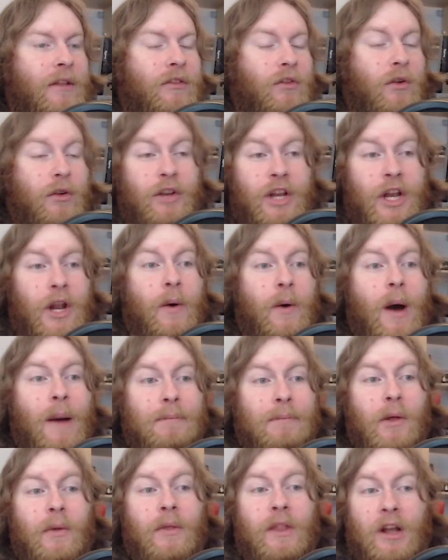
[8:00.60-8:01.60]
or you know
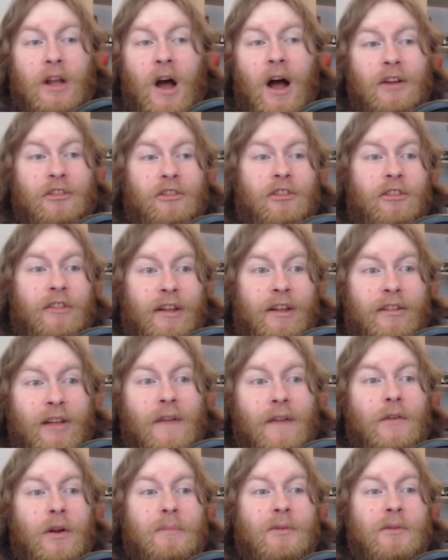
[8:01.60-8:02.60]
upload the consciousness
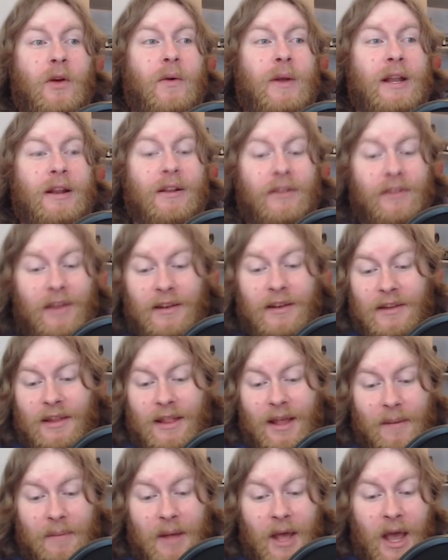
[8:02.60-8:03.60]
of Kryptonians into
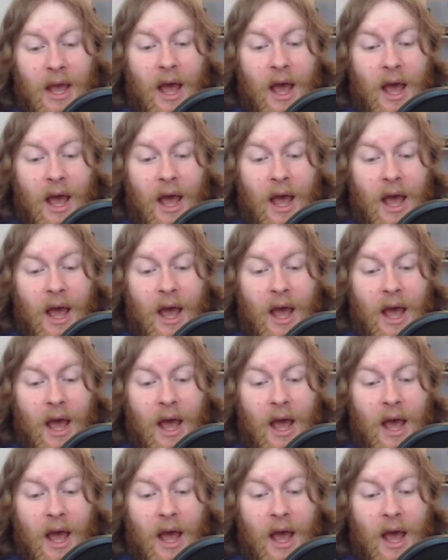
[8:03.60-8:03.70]
them.